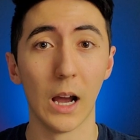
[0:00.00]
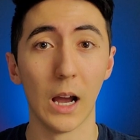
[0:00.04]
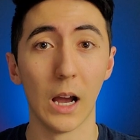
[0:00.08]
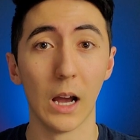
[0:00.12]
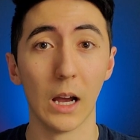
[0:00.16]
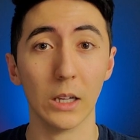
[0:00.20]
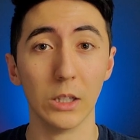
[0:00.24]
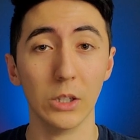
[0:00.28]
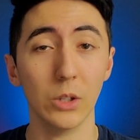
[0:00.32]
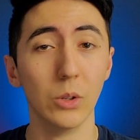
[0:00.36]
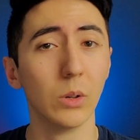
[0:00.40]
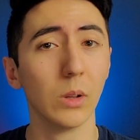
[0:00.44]

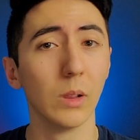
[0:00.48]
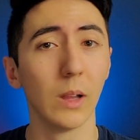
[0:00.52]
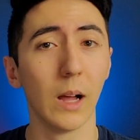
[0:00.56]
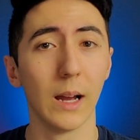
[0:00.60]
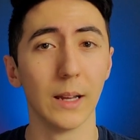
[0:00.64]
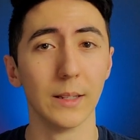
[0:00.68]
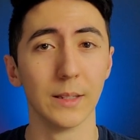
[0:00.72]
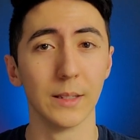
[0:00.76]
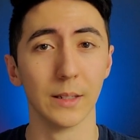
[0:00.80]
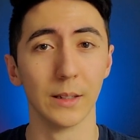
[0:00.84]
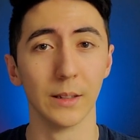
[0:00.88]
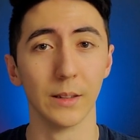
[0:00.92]

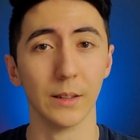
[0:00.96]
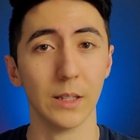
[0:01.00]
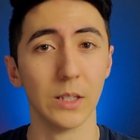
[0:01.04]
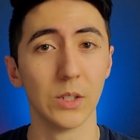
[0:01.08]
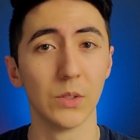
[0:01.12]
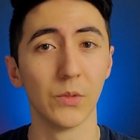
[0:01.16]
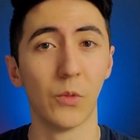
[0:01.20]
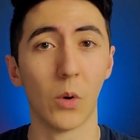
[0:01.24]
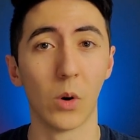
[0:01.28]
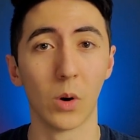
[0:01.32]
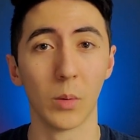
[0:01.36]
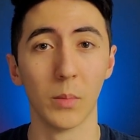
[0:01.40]
utilizing this
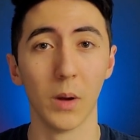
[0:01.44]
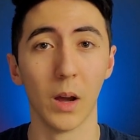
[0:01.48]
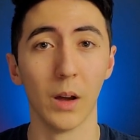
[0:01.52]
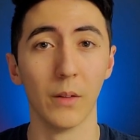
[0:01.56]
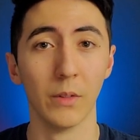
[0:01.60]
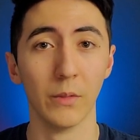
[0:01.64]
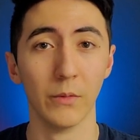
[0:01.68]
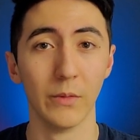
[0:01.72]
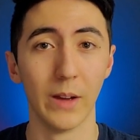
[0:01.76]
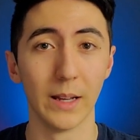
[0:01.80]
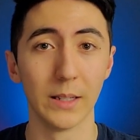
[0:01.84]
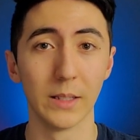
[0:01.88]
form of
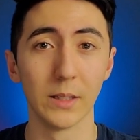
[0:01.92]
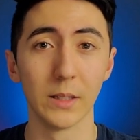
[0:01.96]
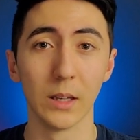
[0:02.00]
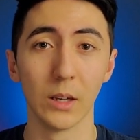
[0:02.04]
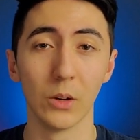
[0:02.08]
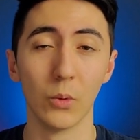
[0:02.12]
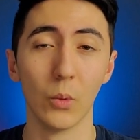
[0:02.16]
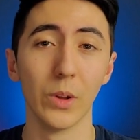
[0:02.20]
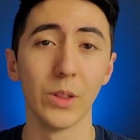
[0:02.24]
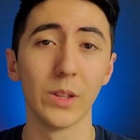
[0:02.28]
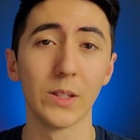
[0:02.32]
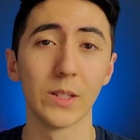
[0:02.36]
investing
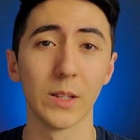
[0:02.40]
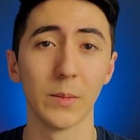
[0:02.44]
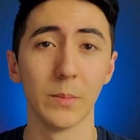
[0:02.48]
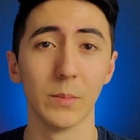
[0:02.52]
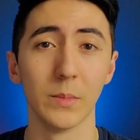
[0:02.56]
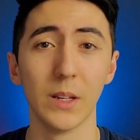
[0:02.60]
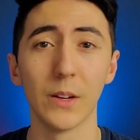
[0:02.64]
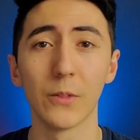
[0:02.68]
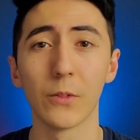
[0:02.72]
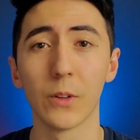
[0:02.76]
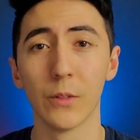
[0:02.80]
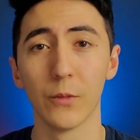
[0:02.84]
with some
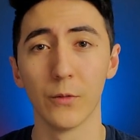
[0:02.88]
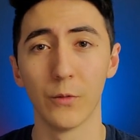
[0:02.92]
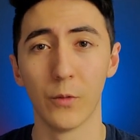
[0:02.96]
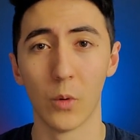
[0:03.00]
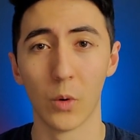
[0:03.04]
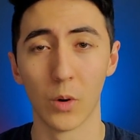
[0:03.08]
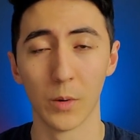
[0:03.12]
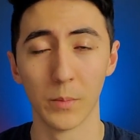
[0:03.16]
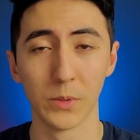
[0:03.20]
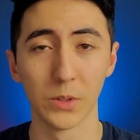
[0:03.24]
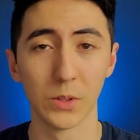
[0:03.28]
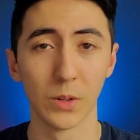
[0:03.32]
different
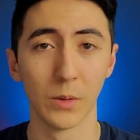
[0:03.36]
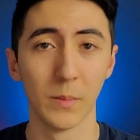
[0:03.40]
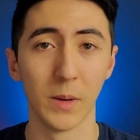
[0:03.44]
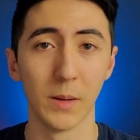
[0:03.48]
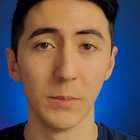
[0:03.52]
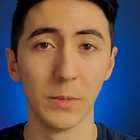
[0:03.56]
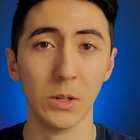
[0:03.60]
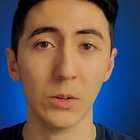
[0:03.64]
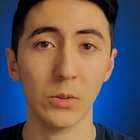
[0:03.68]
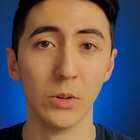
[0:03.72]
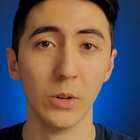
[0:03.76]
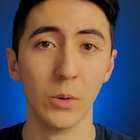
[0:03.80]
forms, so maybe
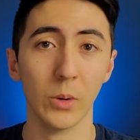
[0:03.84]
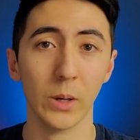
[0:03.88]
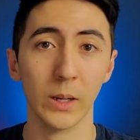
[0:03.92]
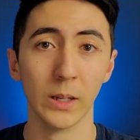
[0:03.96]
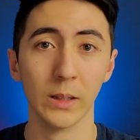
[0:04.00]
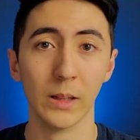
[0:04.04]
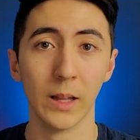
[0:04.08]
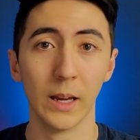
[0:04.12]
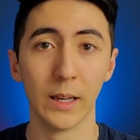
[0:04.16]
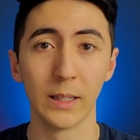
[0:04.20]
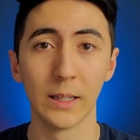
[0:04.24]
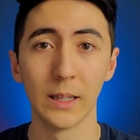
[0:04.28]
you're doing
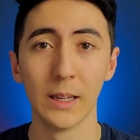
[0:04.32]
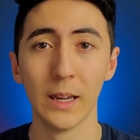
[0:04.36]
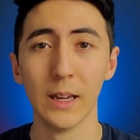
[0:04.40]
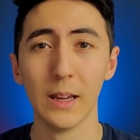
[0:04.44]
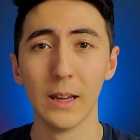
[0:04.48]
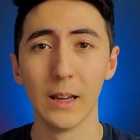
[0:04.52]
like